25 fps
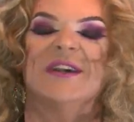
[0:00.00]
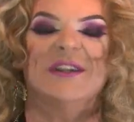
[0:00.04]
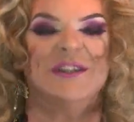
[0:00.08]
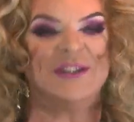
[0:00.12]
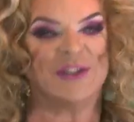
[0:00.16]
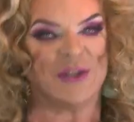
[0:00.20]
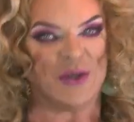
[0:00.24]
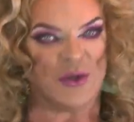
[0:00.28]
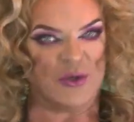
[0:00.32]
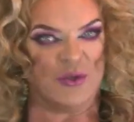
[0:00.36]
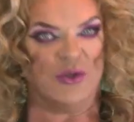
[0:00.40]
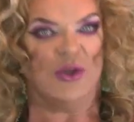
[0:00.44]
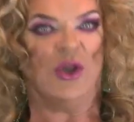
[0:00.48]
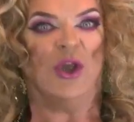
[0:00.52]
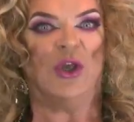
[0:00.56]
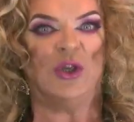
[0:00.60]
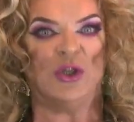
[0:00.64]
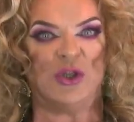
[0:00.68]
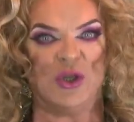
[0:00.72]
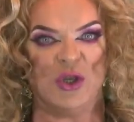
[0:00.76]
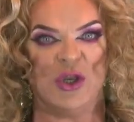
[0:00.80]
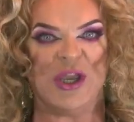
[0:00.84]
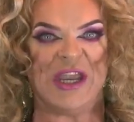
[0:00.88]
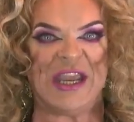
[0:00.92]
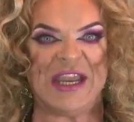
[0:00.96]
So
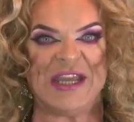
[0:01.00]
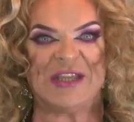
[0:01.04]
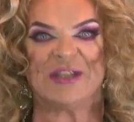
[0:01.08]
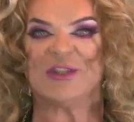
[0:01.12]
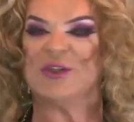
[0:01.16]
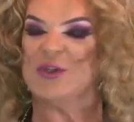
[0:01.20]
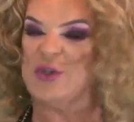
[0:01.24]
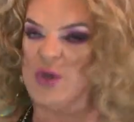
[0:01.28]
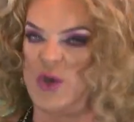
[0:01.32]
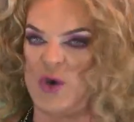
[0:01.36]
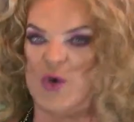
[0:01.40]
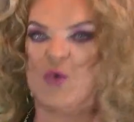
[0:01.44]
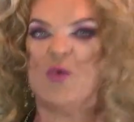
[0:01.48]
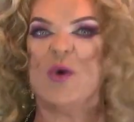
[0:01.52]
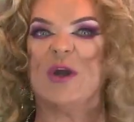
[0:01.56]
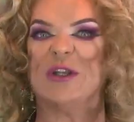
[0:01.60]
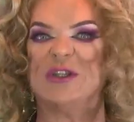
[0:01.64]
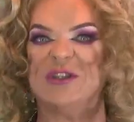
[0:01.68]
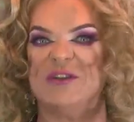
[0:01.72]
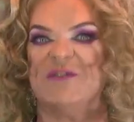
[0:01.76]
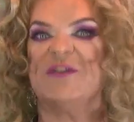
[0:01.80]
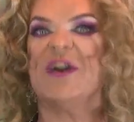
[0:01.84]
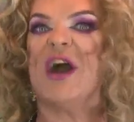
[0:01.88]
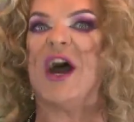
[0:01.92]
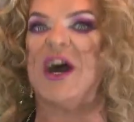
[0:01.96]
you eight know
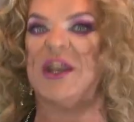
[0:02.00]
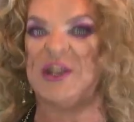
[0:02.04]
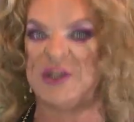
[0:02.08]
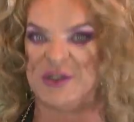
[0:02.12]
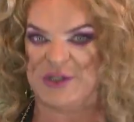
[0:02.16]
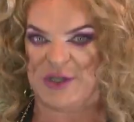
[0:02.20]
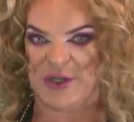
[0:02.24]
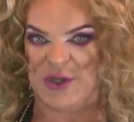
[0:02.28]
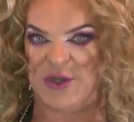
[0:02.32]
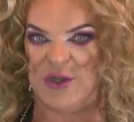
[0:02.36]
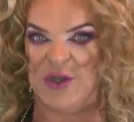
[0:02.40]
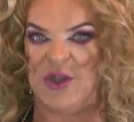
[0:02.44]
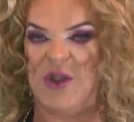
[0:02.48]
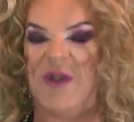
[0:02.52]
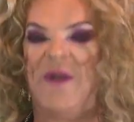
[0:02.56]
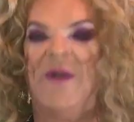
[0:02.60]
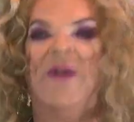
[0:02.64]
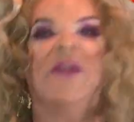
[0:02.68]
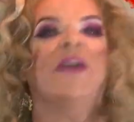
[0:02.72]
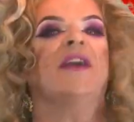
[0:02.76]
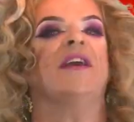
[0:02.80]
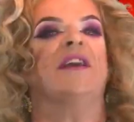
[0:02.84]
what you've got to do.